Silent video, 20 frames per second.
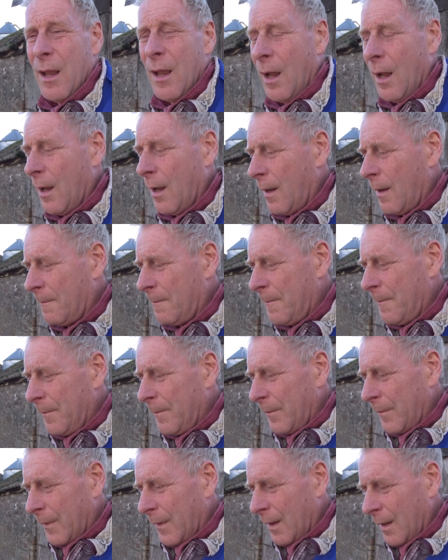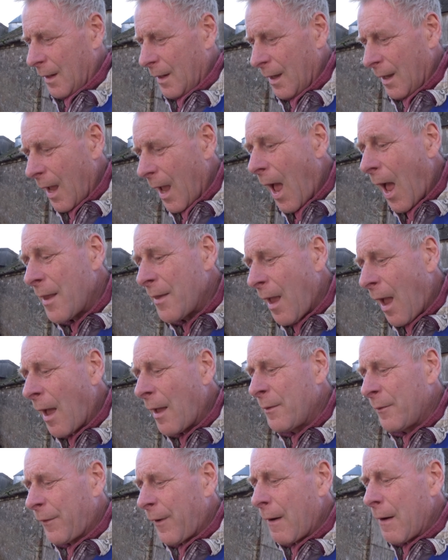
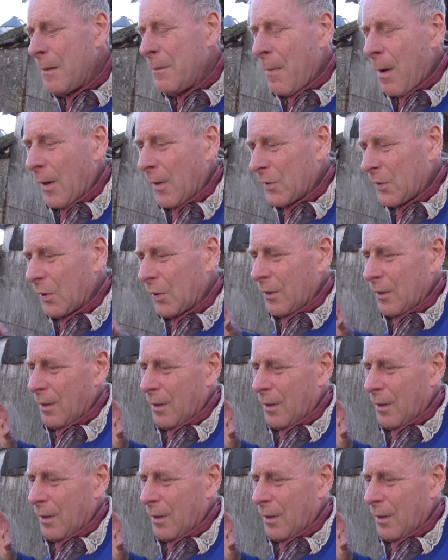And very much,